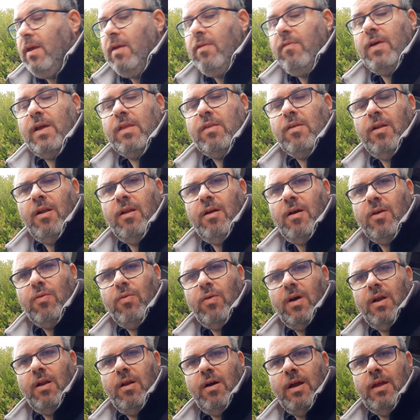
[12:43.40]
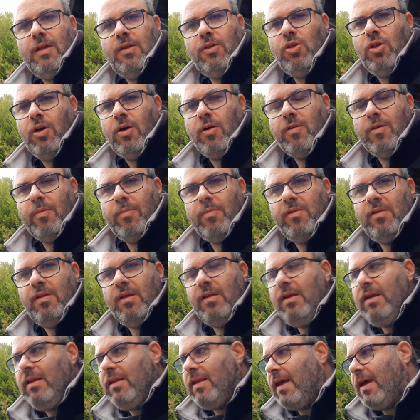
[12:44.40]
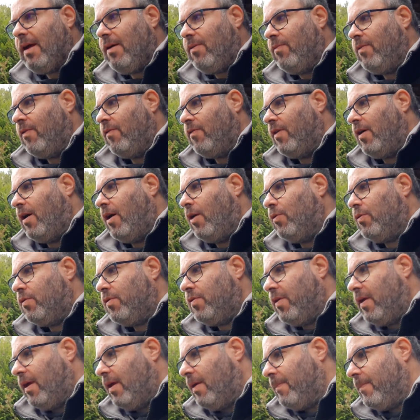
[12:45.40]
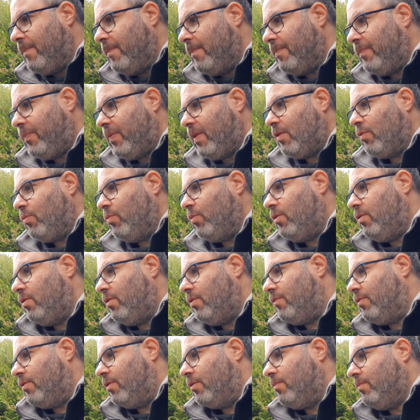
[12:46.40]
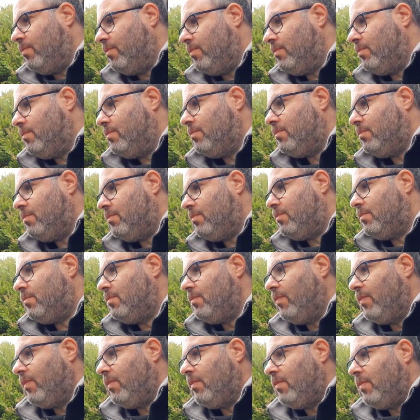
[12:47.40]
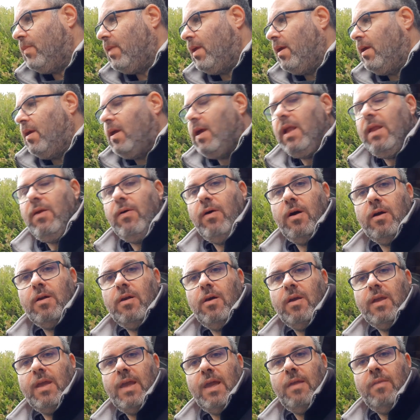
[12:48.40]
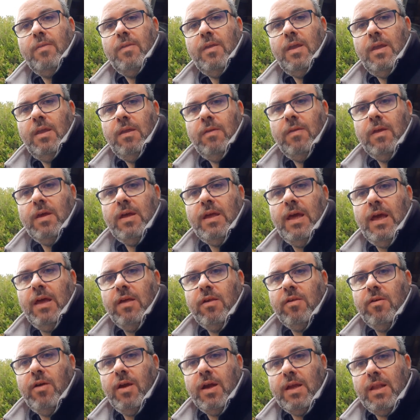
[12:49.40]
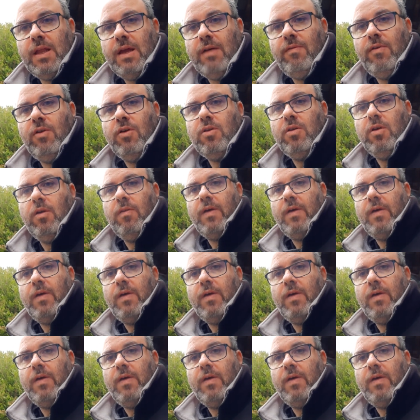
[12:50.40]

I quite like this jog, so I'm sitting down for the whole thing. It's wonderful. Anyway, I'll go and get the kit so you can have a look at